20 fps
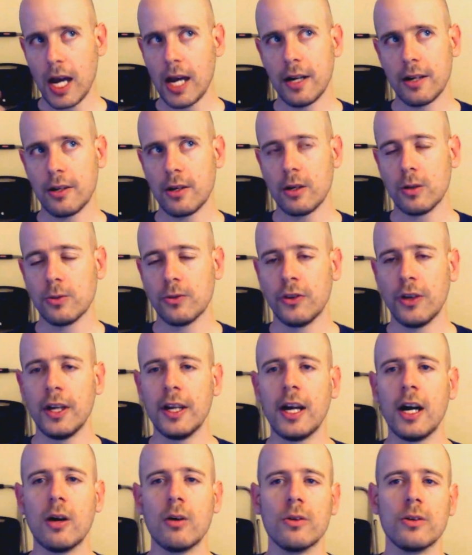I don't know,
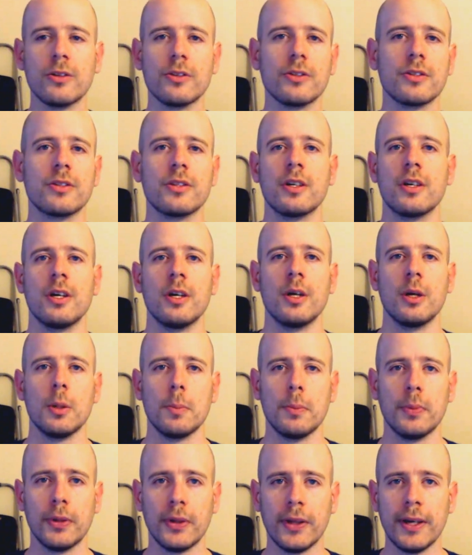10 hours
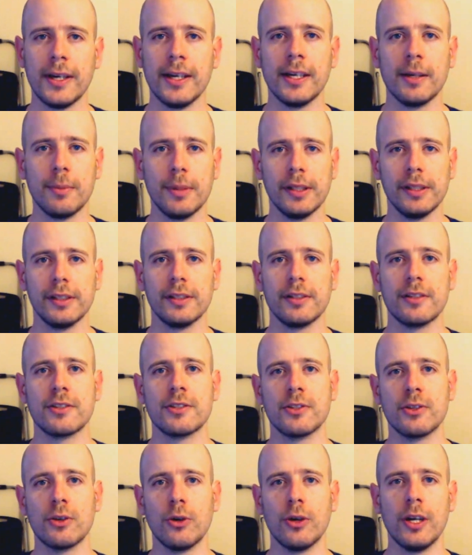playing, building the
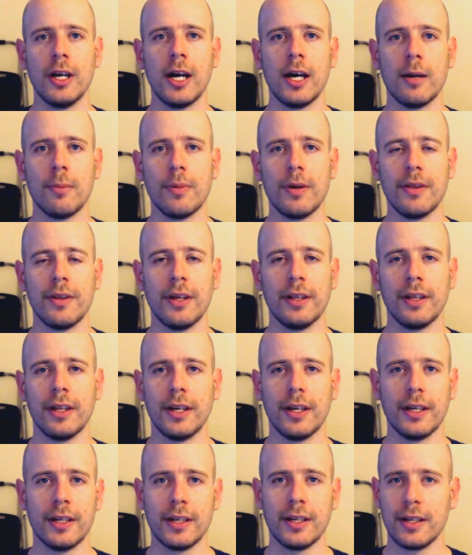story up, and then
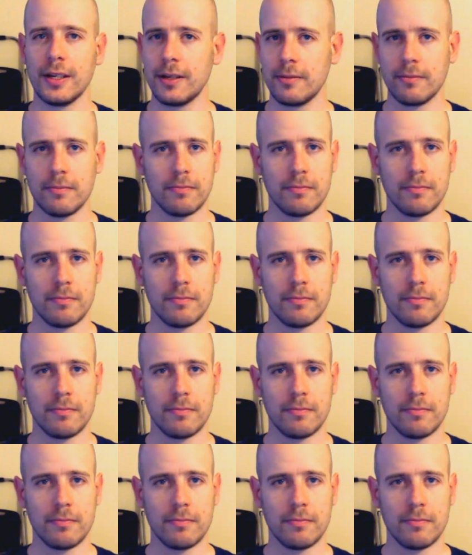like